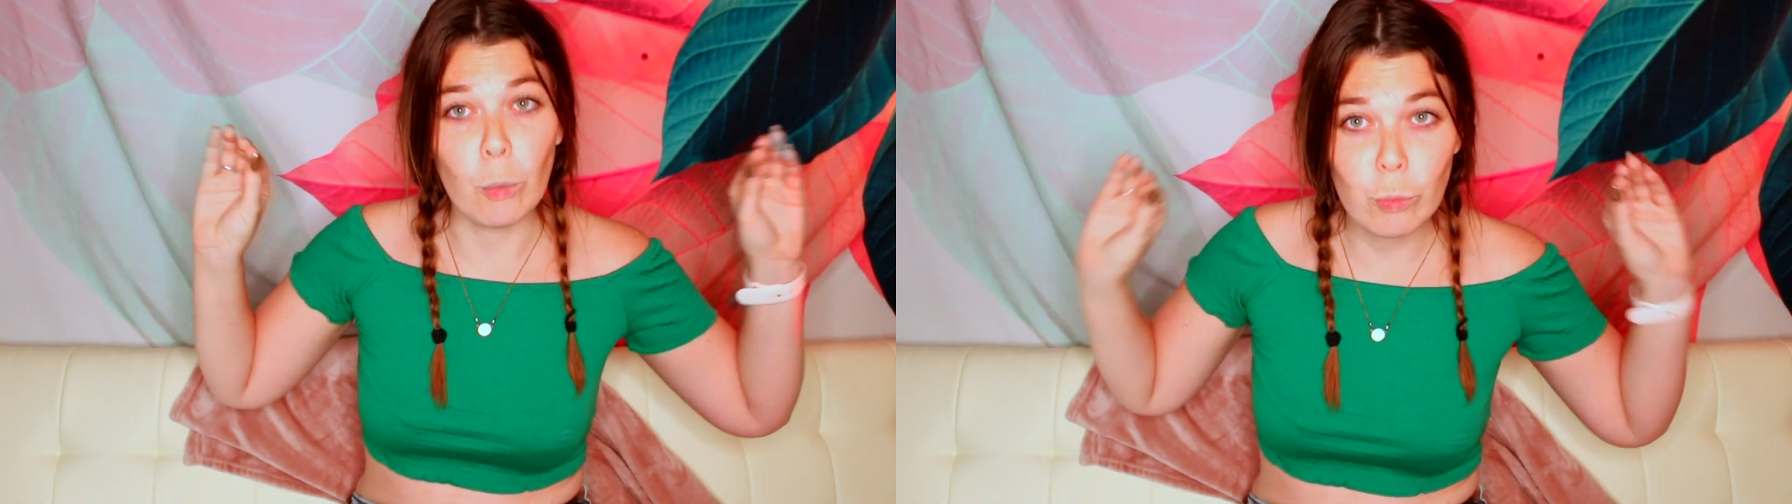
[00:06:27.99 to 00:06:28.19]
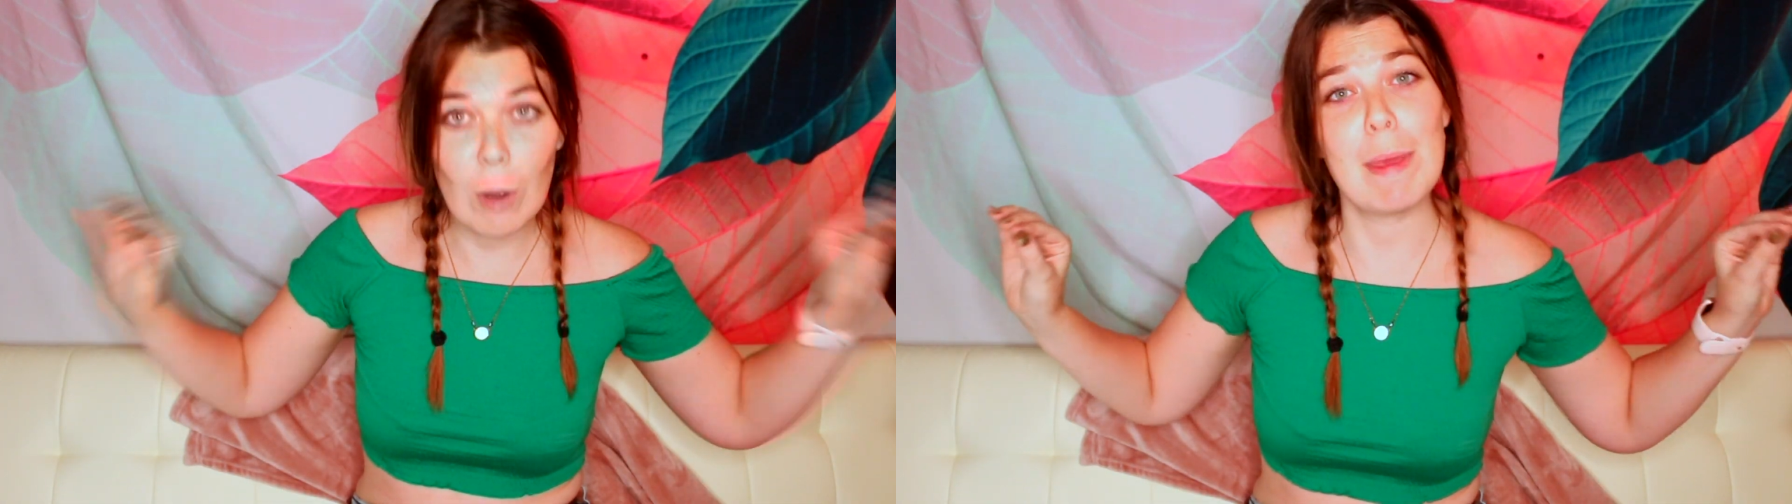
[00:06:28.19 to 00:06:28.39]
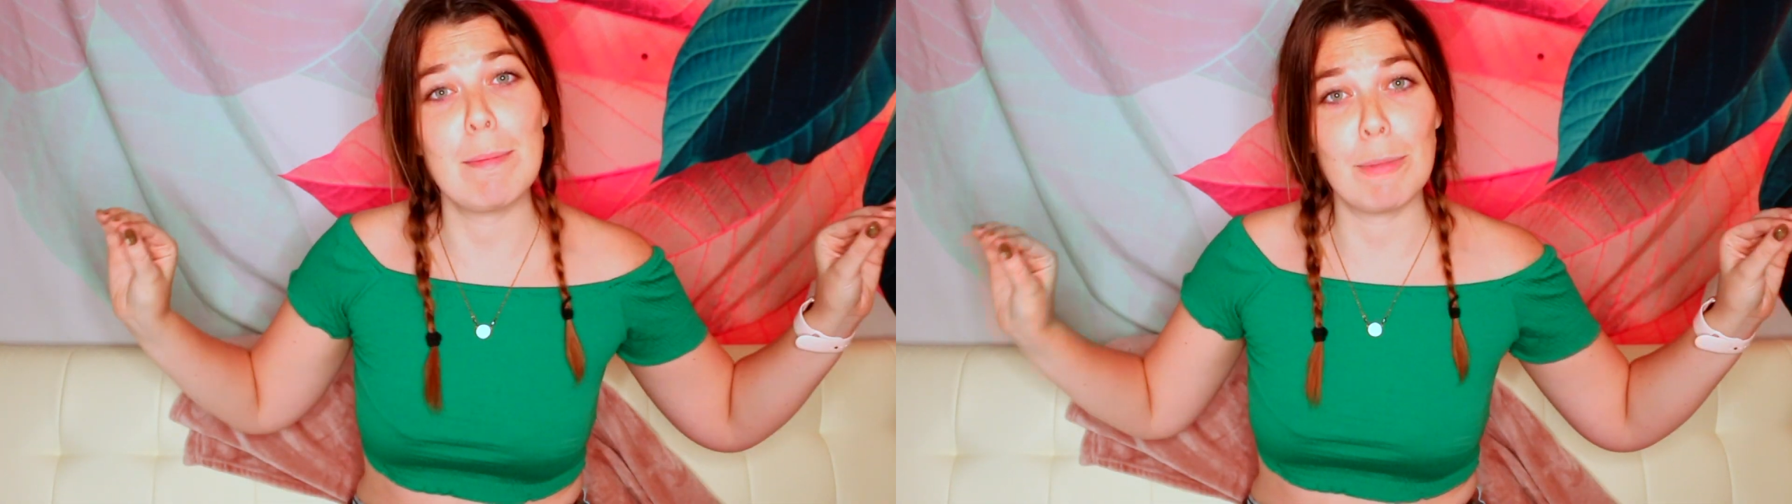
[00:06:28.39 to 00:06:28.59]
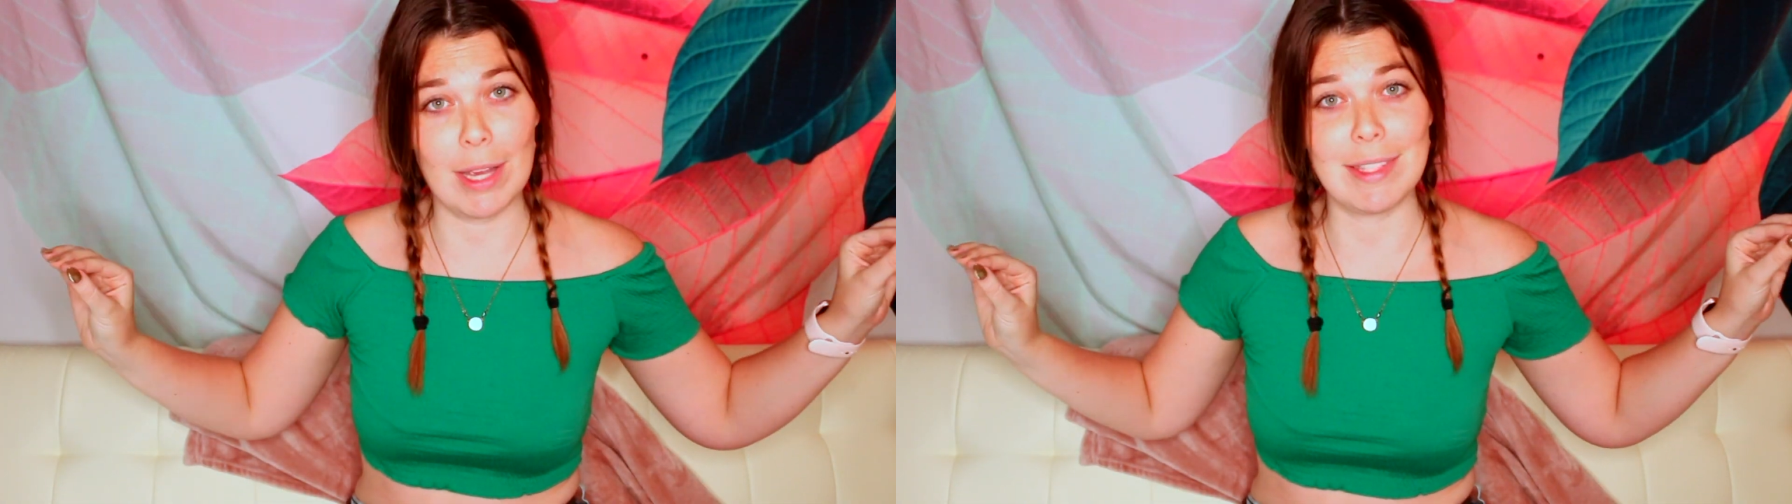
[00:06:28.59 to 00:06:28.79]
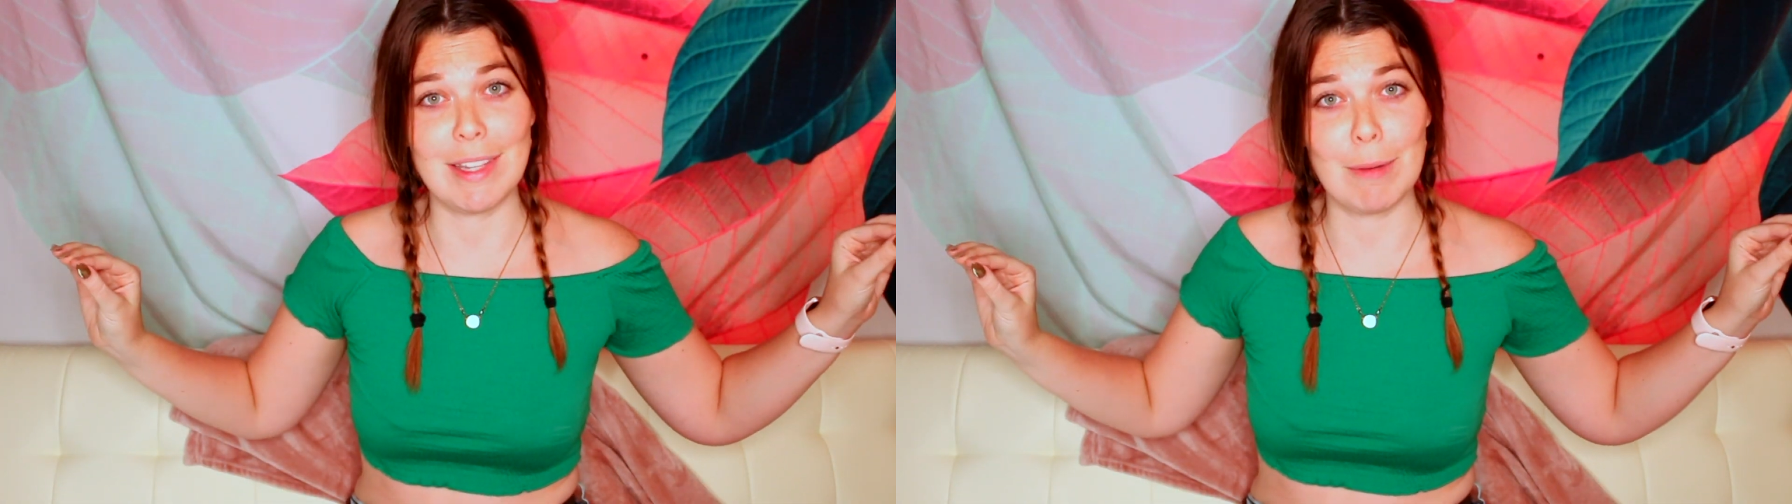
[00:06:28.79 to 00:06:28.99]
woman
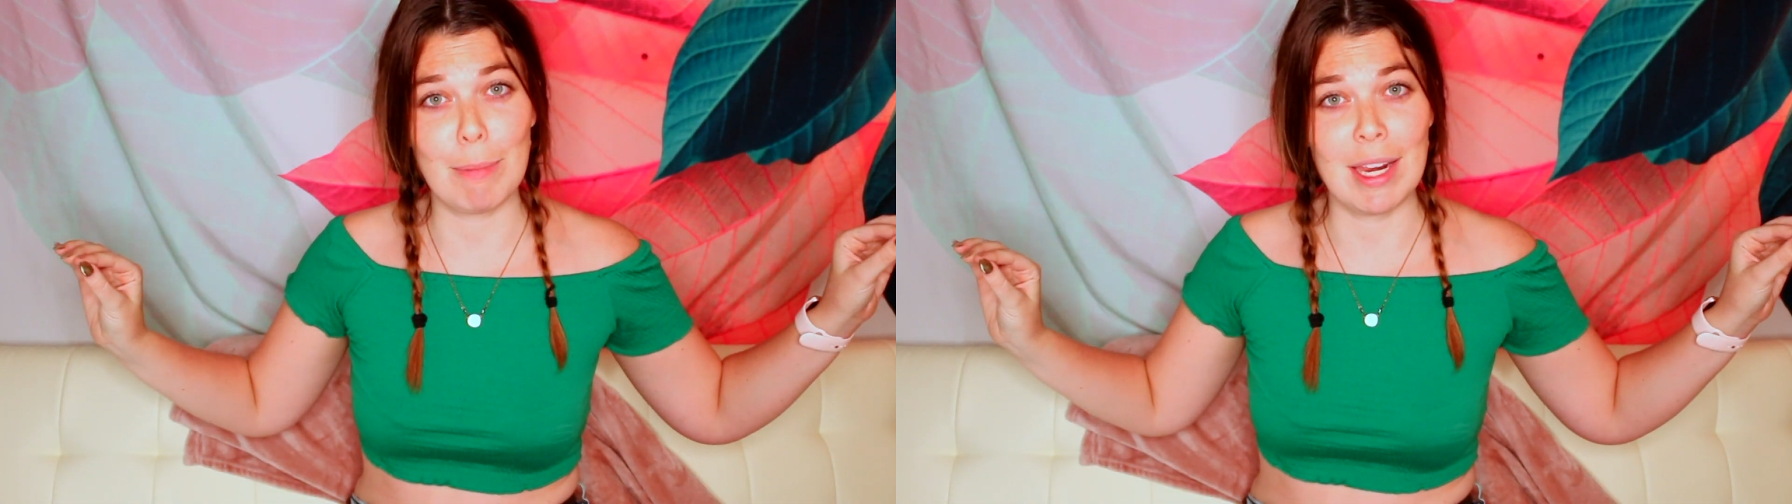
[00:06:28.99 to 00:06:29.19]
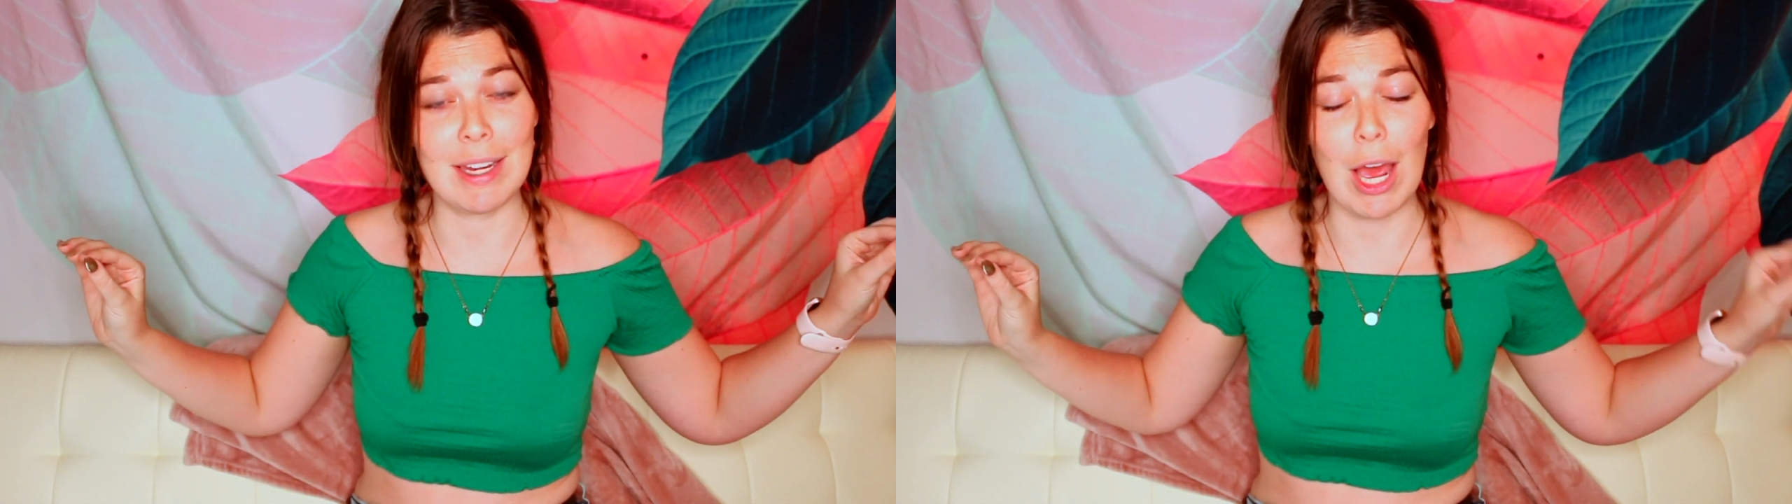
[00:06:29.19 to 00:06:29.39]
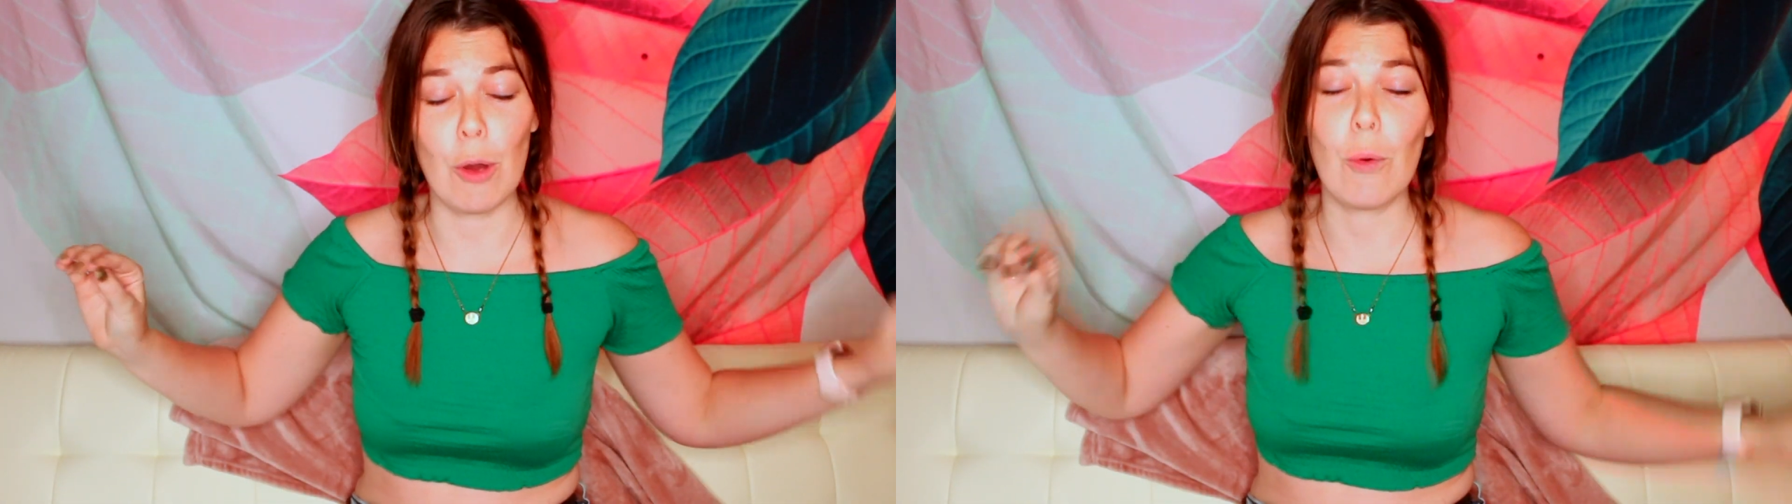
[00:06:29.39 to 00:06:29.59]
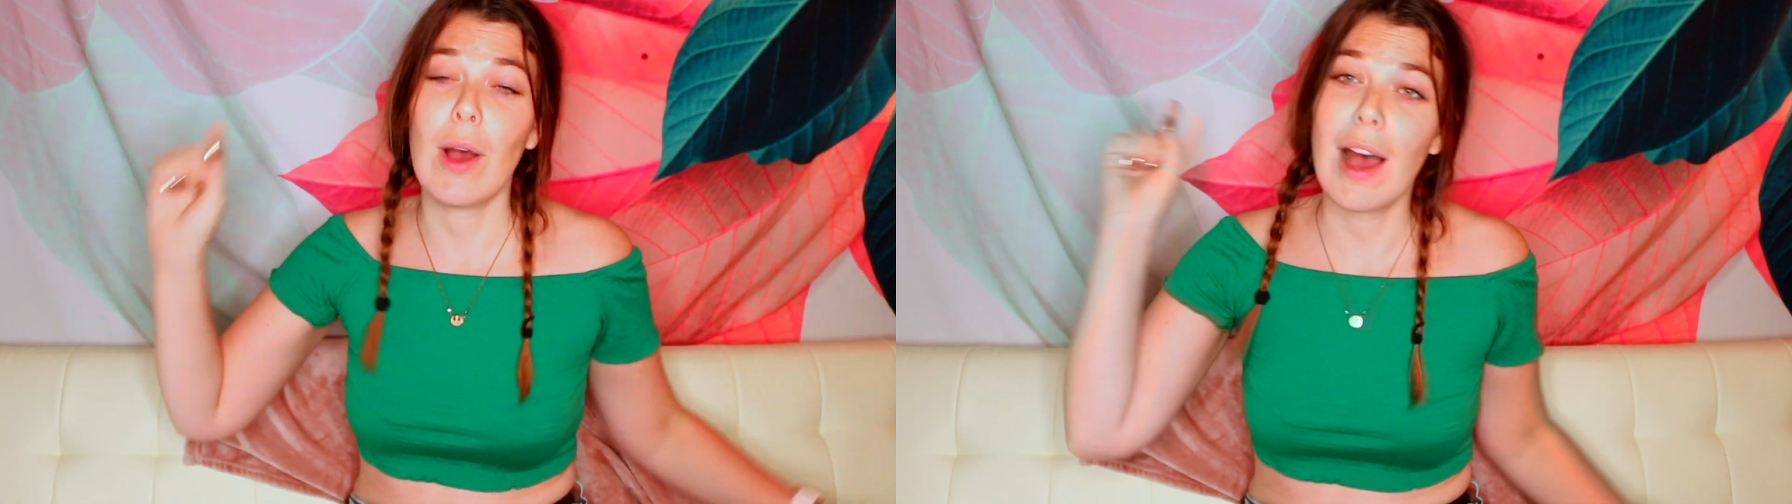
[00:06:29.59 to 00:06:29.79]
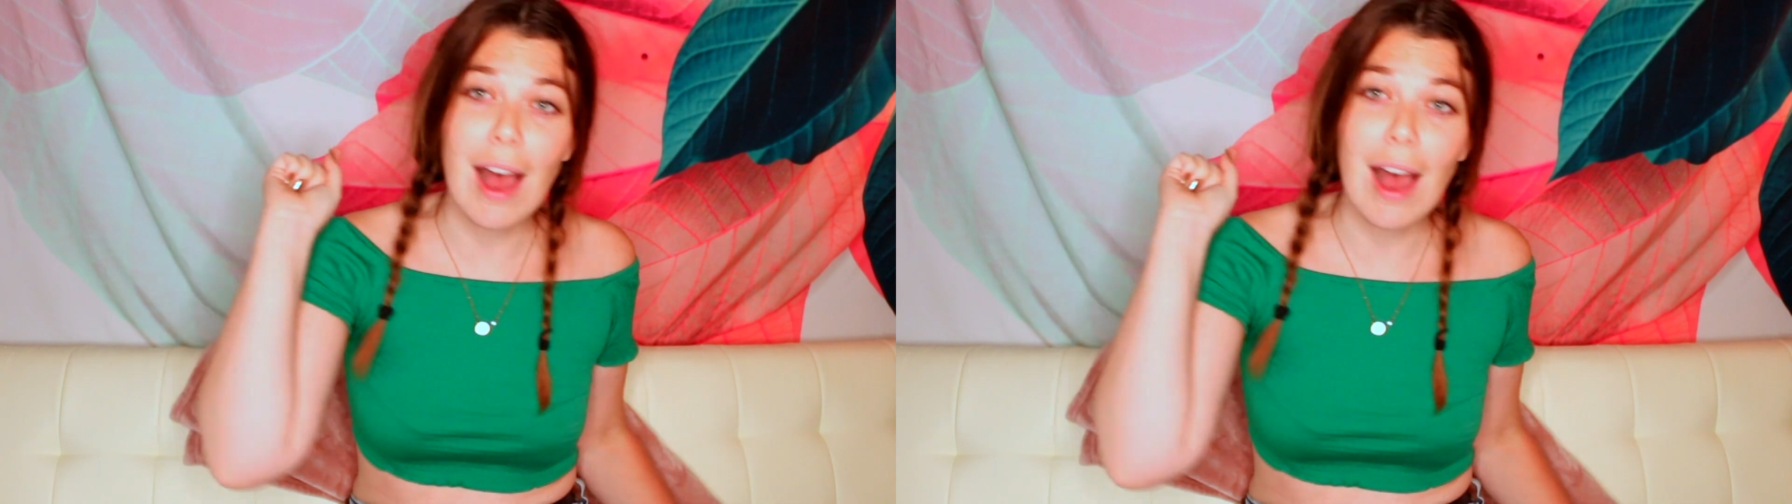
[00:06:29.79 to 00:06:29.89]
president by now.